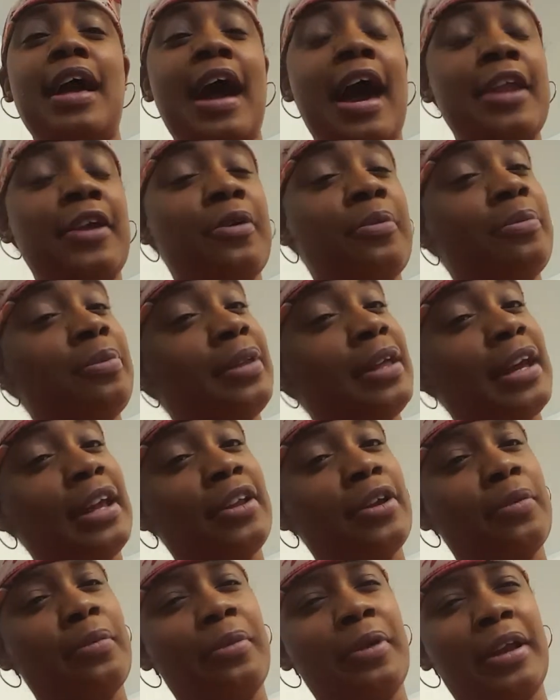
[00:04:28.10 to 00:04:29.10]
I don't
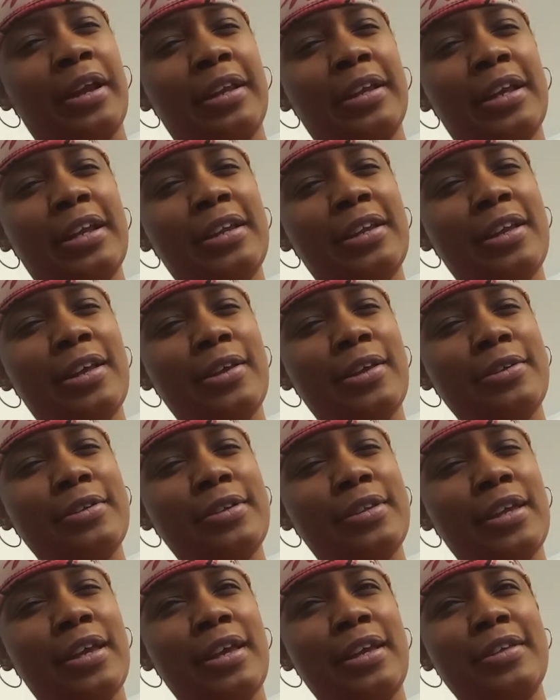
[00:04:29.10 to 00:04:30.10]
plan on bringing none of those
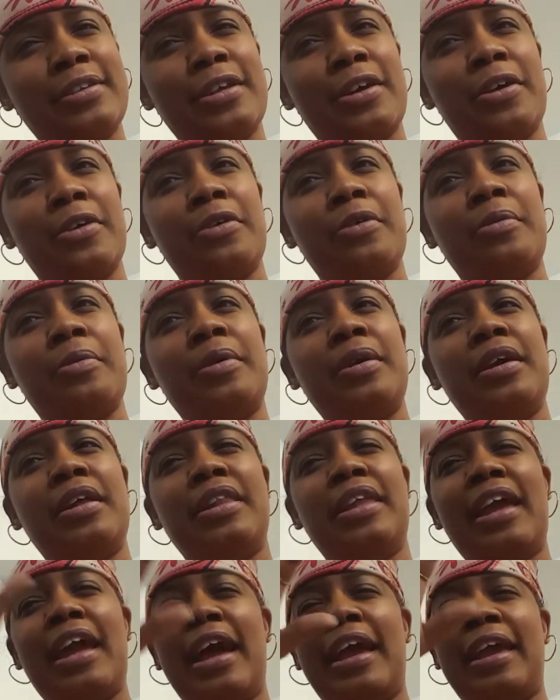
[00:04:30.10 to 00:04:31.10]
things home.
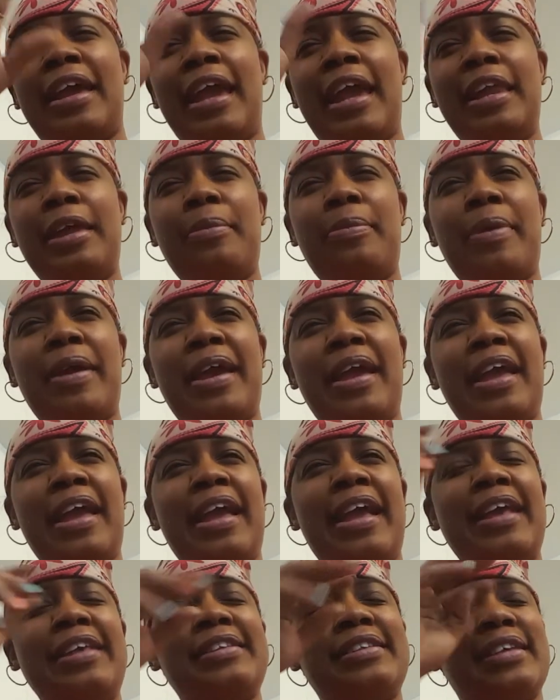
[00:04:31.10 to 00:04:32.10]
They got guinea
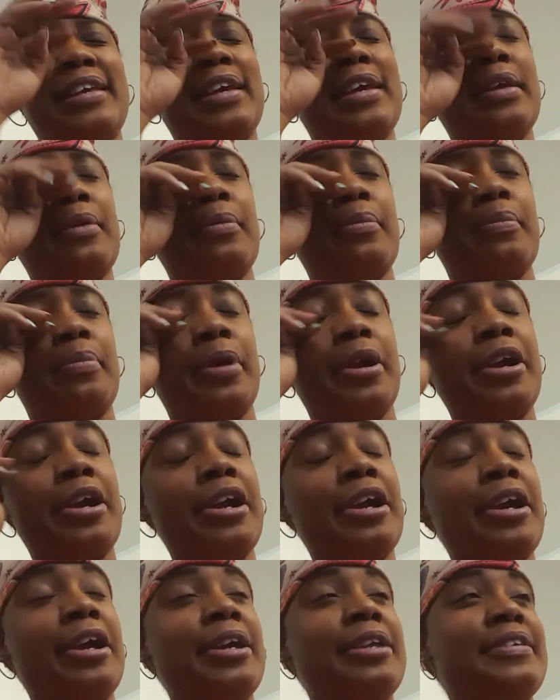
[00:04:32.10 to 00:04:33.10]
pigs and
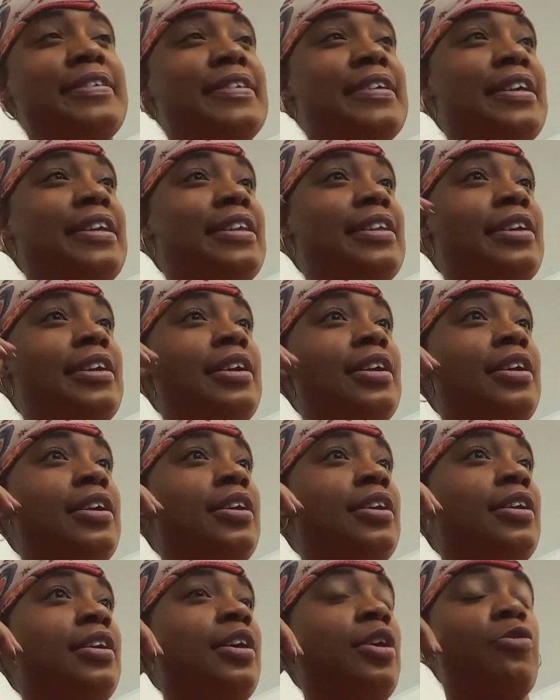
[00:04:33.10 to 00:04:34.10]
birds and
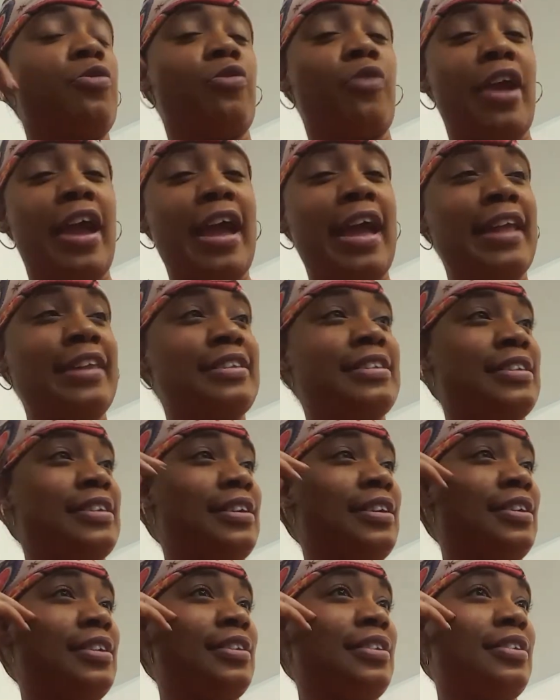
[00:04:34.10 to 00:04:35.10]
rats
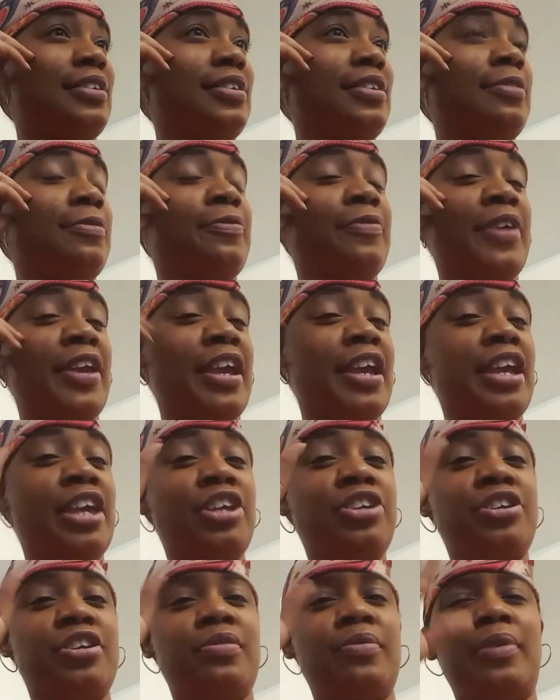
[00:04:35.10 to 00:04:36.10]
and
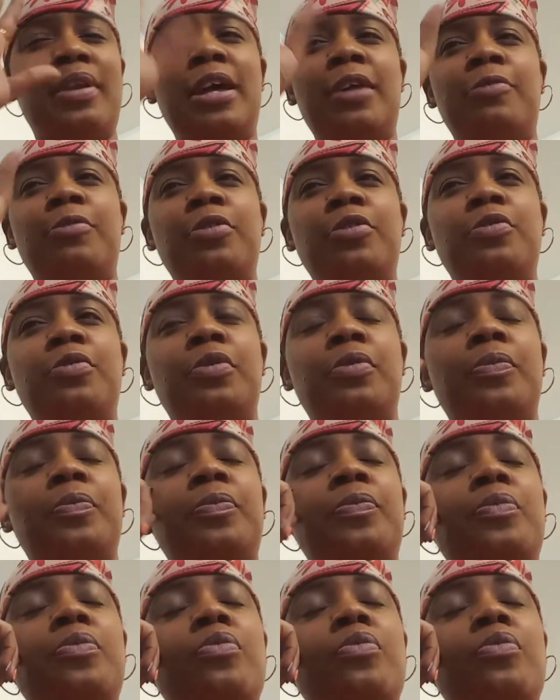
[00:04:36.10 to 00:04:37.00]
fish and whatever we do.